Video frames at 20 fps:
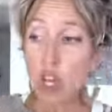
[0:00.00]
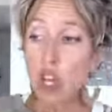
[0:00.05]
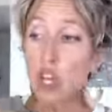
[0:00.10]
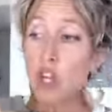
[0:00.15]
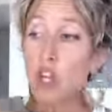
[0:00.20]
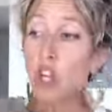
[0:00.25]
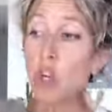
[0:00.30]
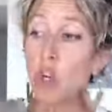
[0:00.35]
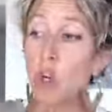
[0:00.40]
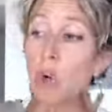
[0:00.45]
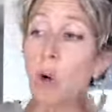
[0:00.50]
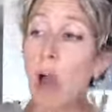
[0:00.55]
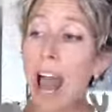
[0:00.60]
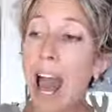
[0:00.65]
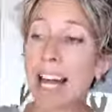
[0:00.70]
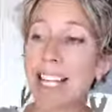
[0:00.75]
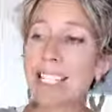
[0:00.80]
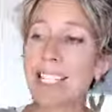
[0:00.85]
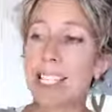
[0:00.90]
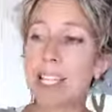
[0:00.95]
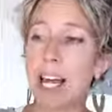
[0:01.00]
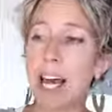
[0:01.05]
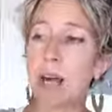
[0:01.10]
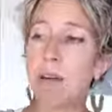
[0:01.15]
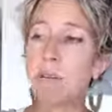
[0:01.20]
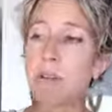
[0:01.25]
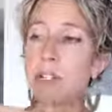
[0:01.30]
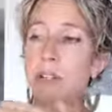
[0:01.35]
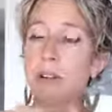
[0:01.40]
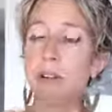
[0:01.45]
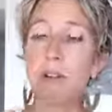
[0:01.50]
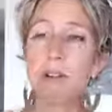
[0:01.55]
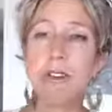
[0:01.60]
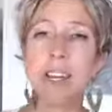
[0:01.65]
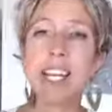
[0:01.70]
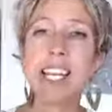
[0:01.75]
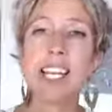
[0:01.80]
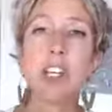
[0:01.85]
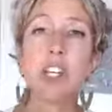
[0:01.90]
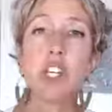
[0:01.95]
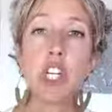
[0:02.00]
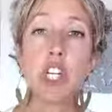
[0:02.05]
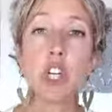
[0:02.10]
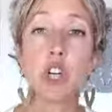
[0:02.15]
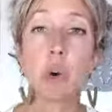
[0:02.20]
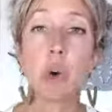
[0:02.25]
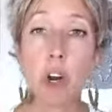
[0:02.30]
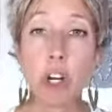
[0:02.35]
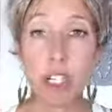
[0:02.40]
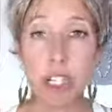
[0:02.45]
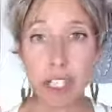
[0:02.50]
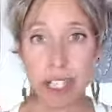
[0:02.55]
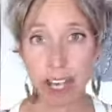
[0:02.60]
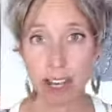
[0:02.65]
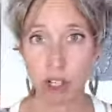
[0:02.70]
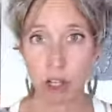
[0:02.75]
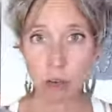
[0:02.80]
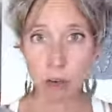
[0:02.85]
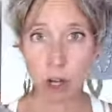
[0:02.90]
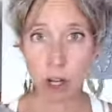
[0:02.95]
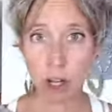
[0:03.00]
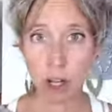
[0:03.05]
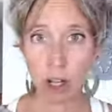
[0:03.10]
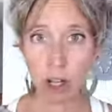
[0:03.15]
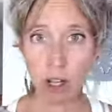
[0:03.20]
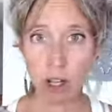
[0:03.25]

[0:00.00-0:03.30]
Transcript: You ask them to fit into your schedule.